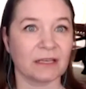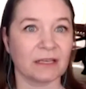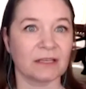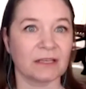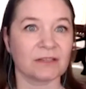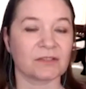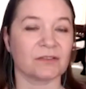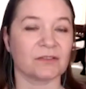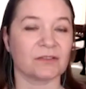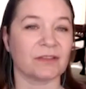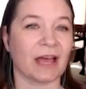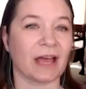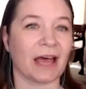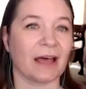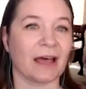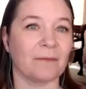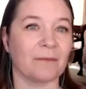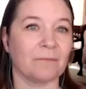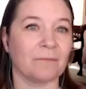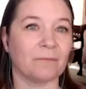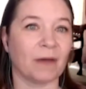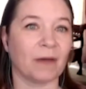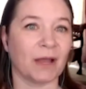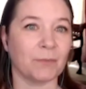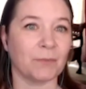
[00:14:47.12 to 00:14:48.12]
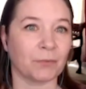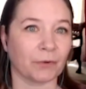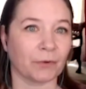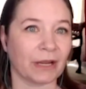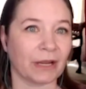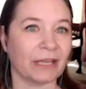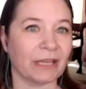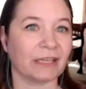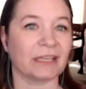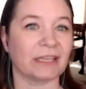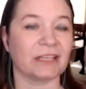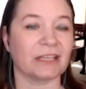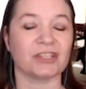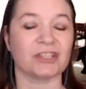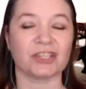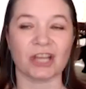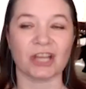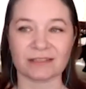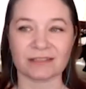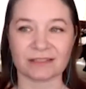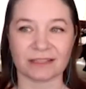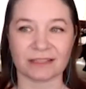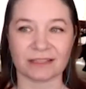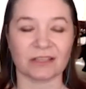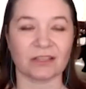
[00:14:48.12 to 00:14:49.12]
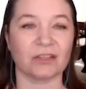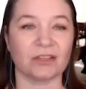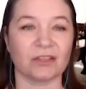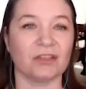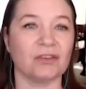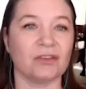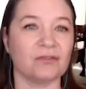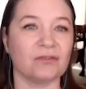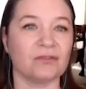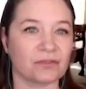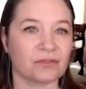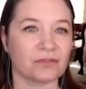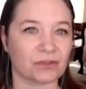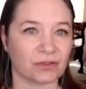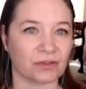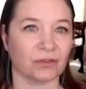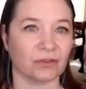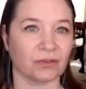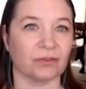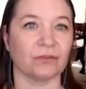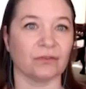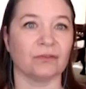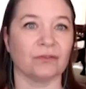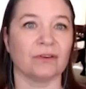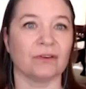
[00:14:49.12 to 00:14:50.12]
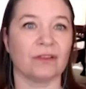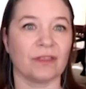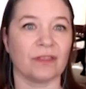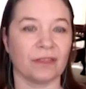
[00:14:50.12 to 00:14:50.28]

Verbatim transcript: so that my brain can just get used to